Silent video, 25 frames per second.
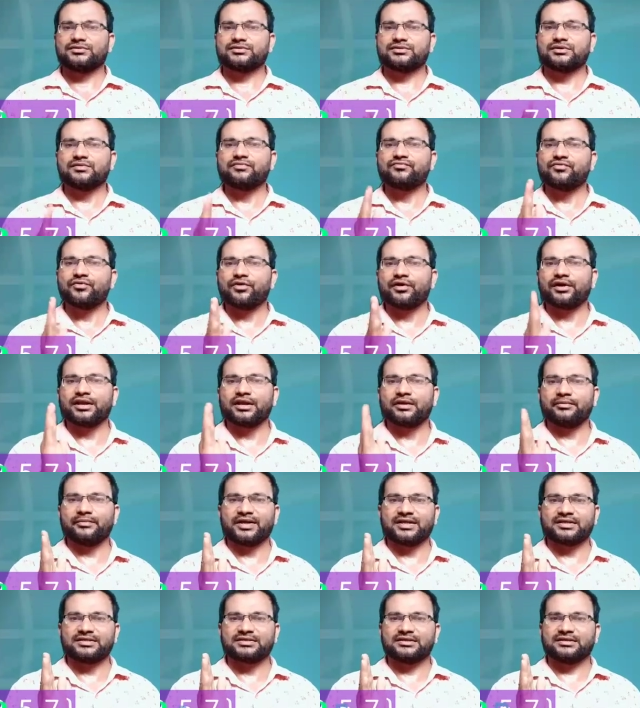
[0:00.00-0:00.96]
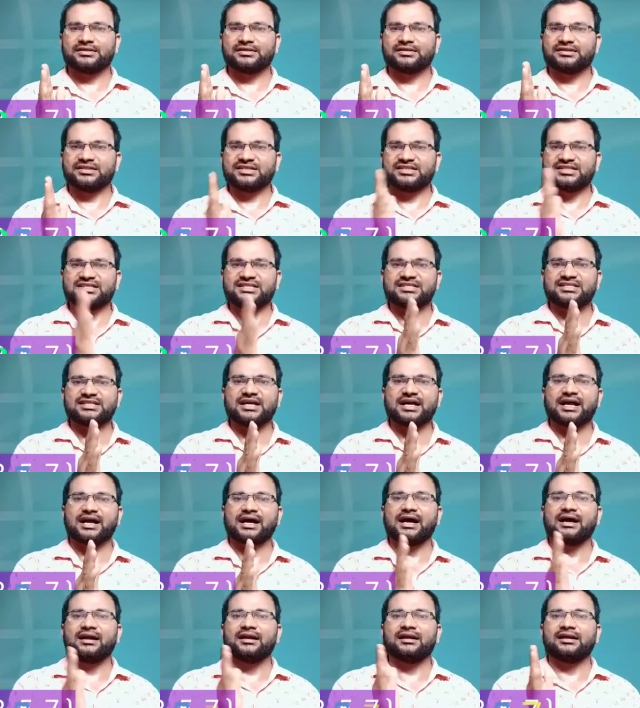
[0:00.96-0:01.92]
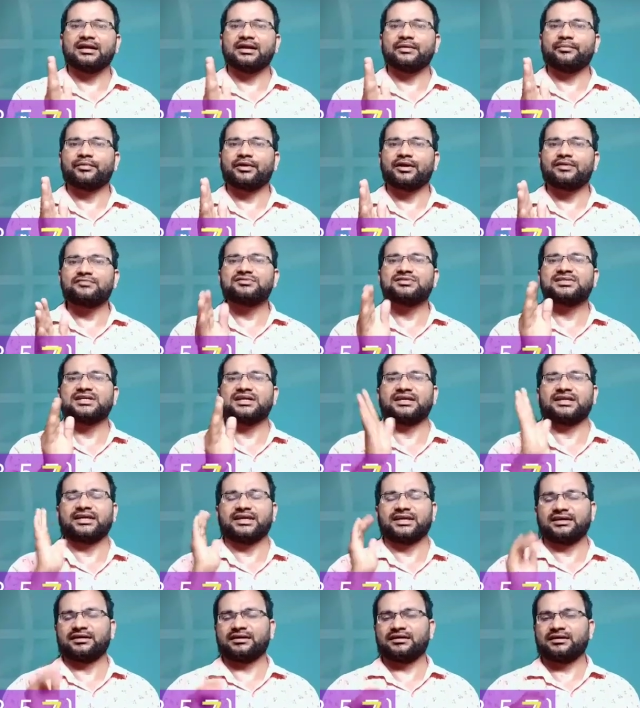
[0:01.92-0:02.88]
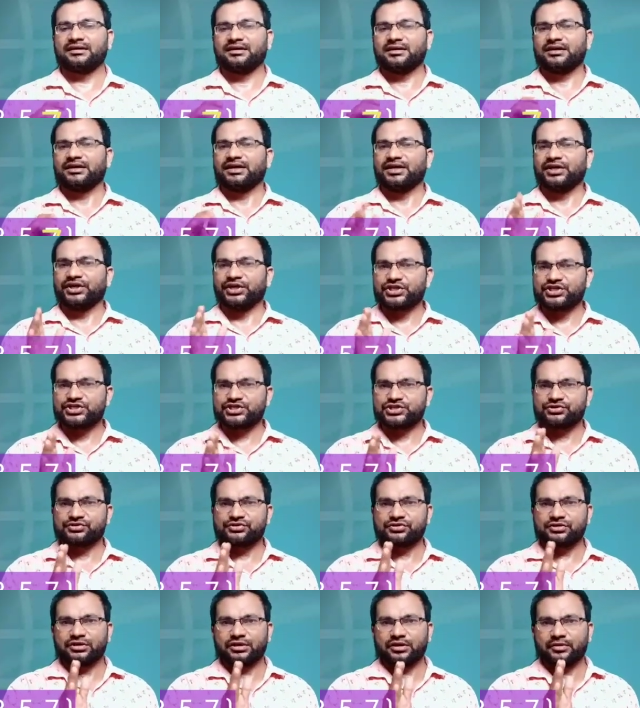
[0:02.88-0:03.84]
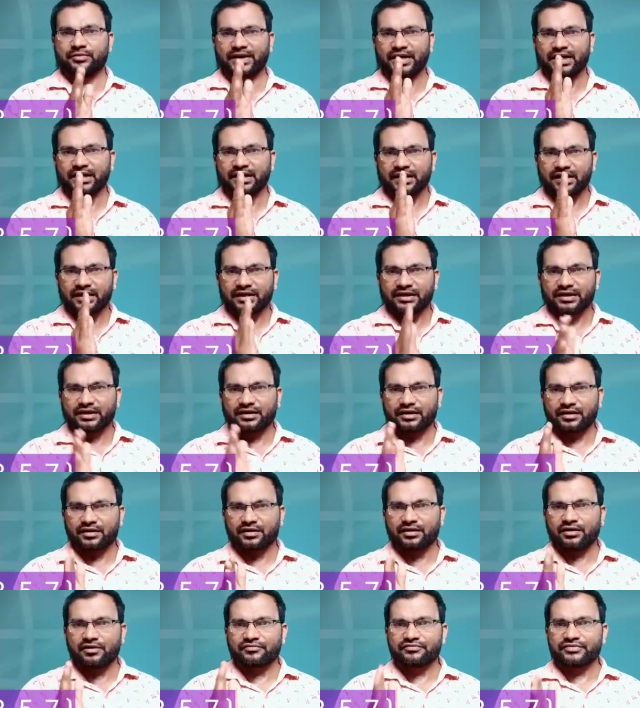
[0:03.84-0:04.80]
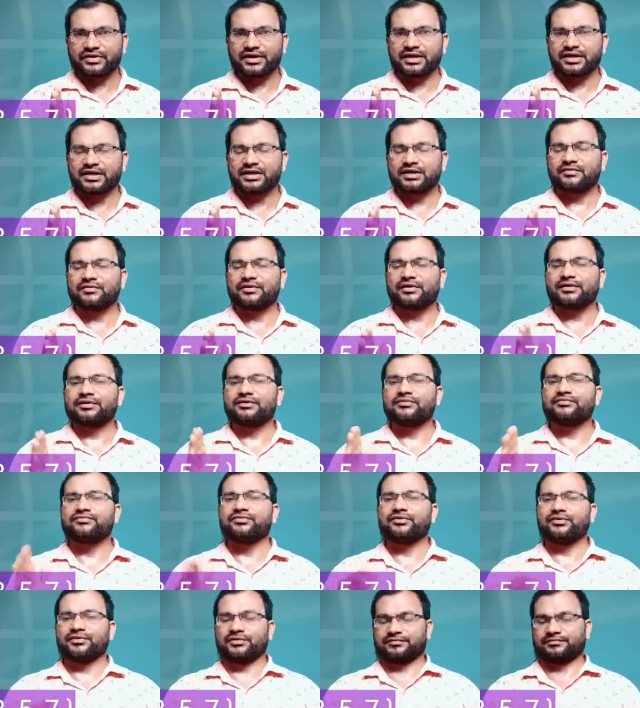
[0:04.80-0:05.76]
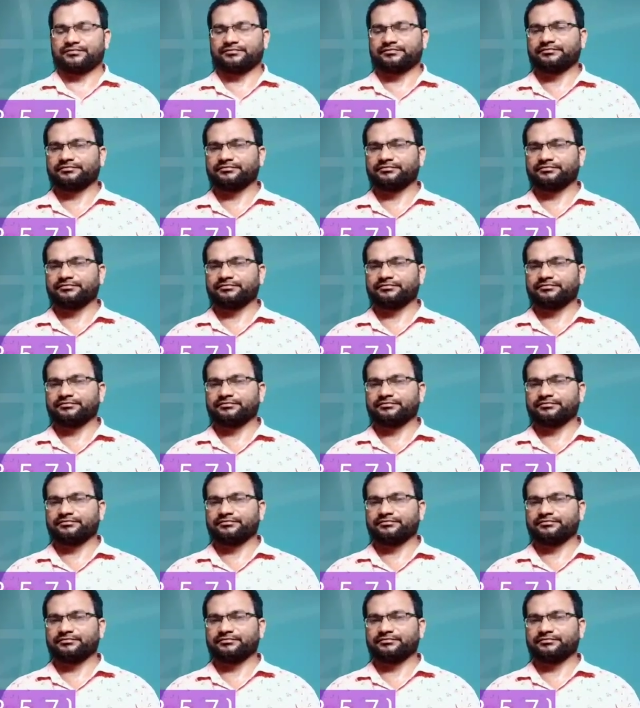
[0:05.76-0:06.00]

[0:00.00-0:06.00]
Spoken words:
So 4 elements. This is the cardinal number of set A. It is denoted by n of a equal to 4.